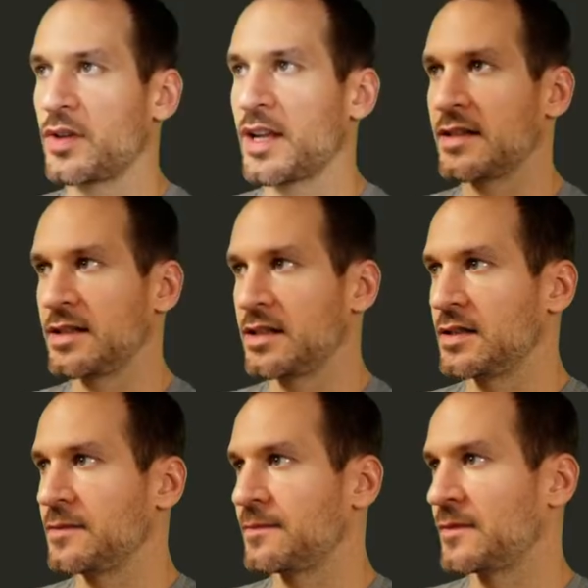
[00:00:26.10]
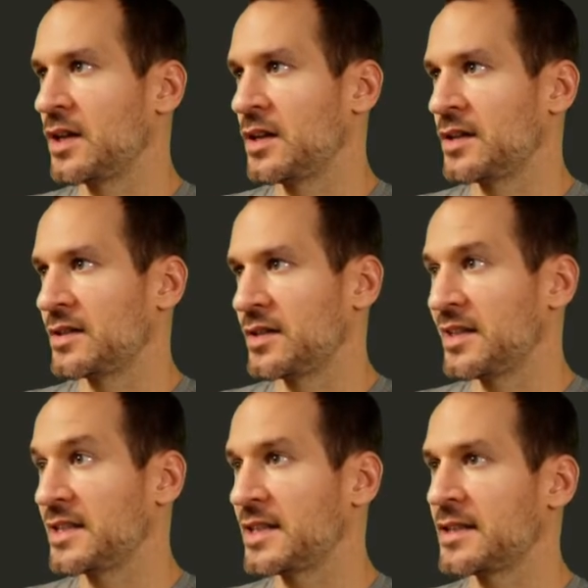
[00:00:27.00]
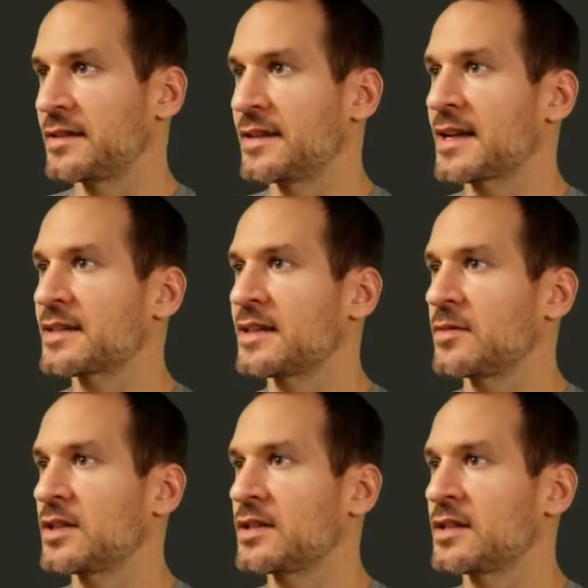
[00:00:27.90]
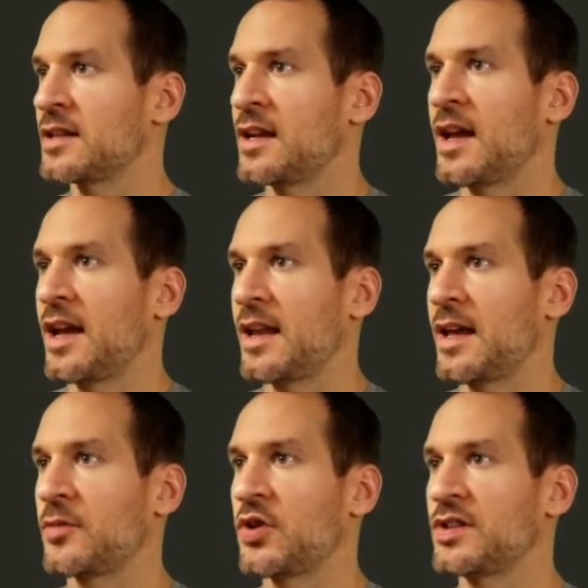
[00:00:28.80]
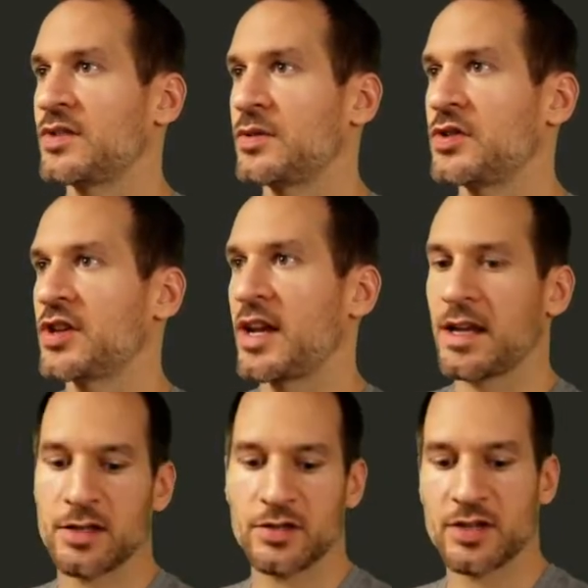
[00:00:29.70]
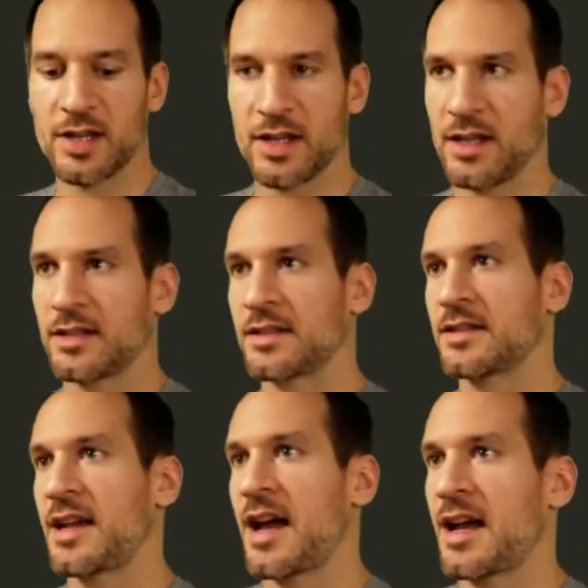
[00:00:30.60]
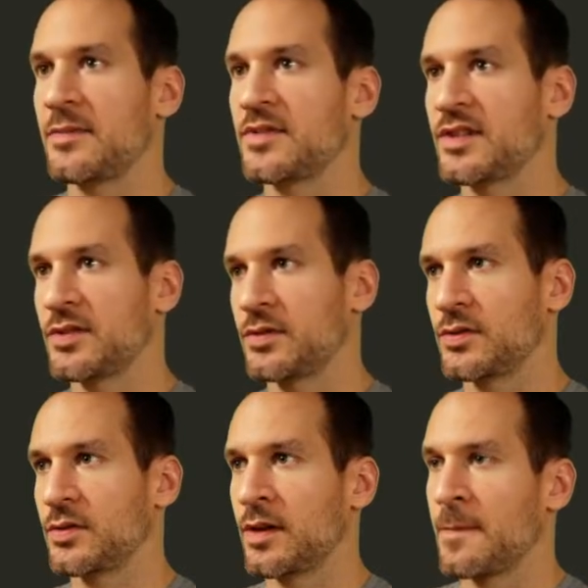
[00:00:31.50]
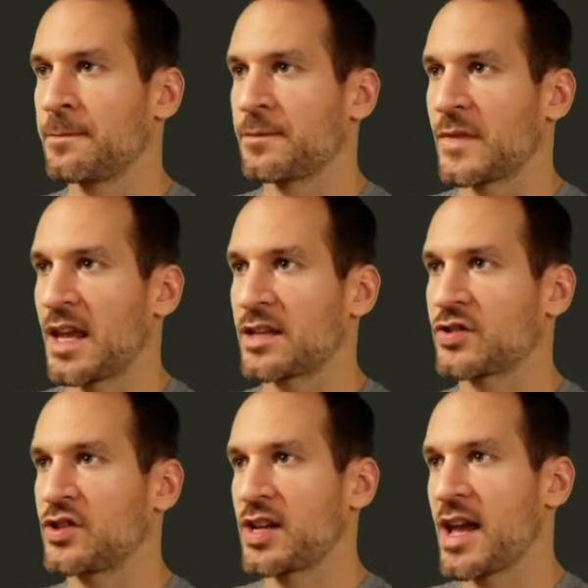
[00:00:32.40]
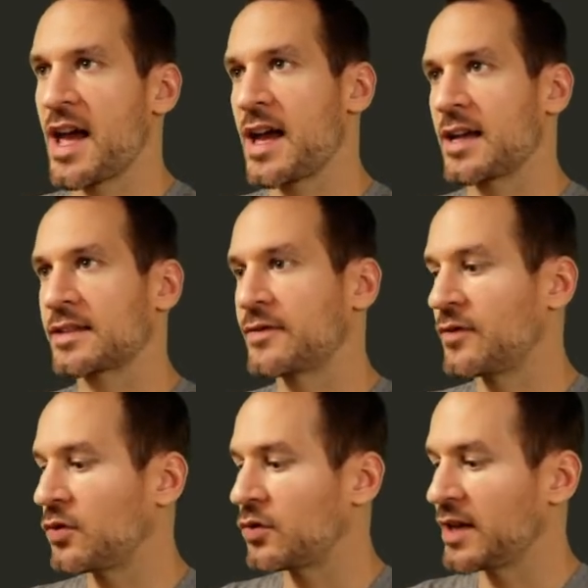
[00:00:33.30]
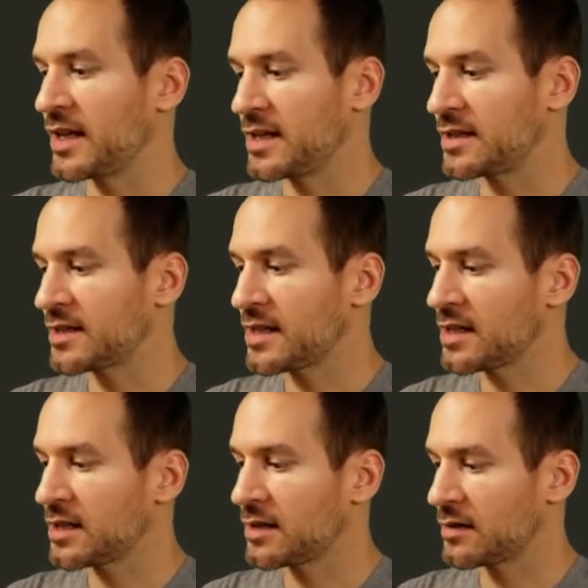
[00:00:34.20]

IDE. So this is the text element, and I'm going to change its type to SJS4ET,